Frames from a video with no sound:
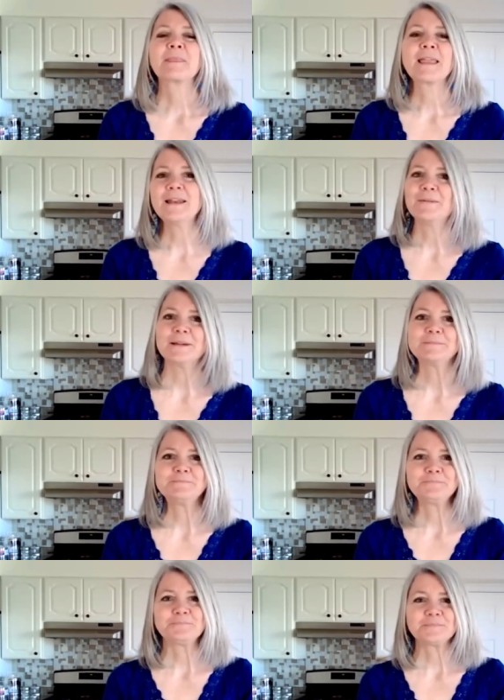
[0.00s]
Anyway,
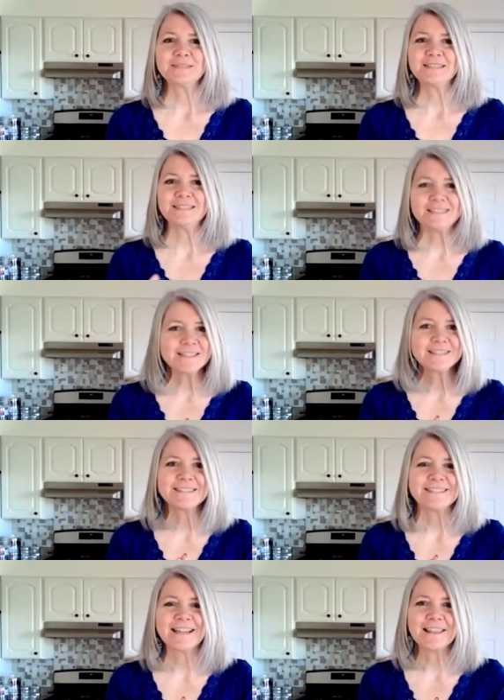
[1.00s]

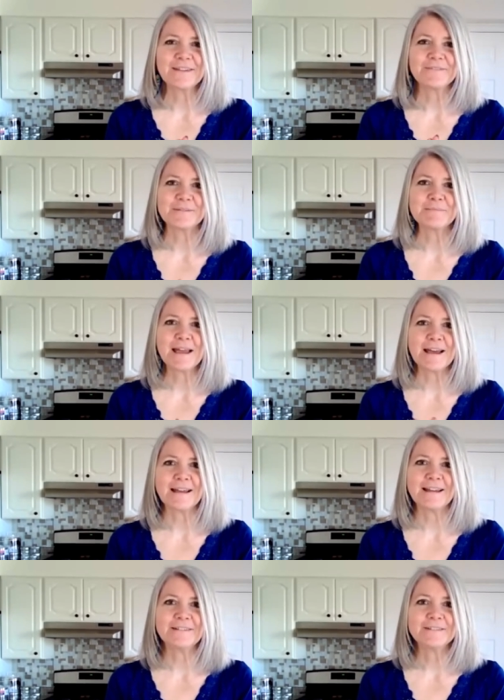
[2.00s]
I left them
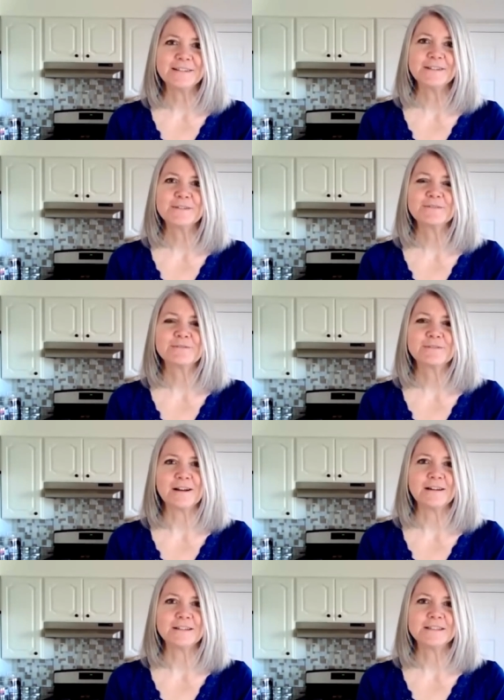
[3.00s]
out in the
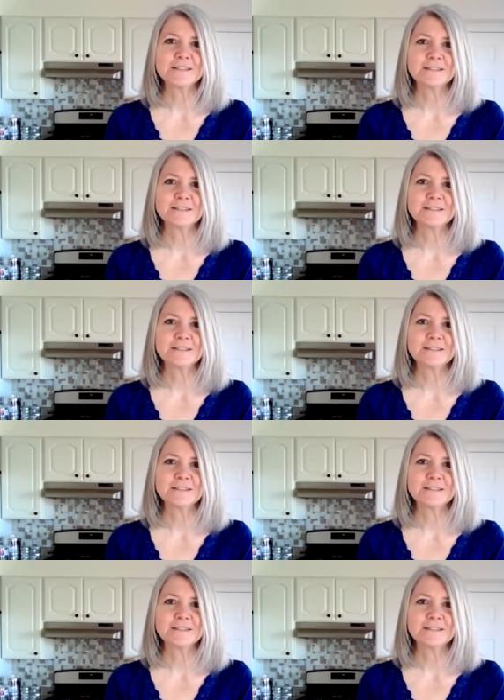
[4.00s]
garage.